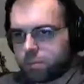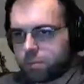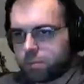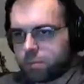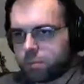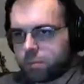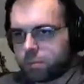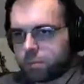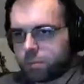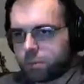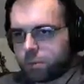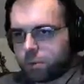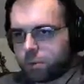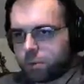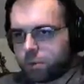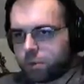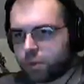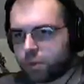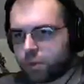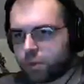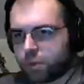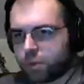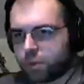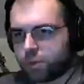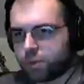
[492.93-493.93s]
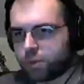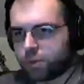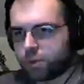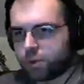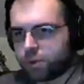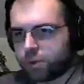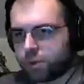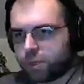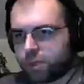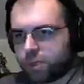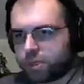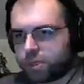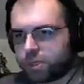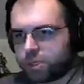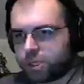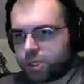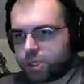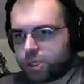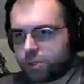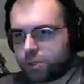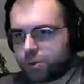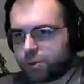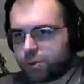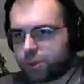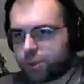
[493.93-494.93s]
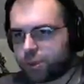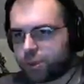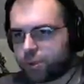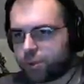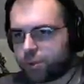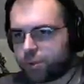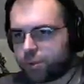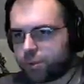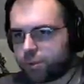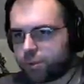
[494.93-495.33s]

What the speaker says: We'll go through this, show you.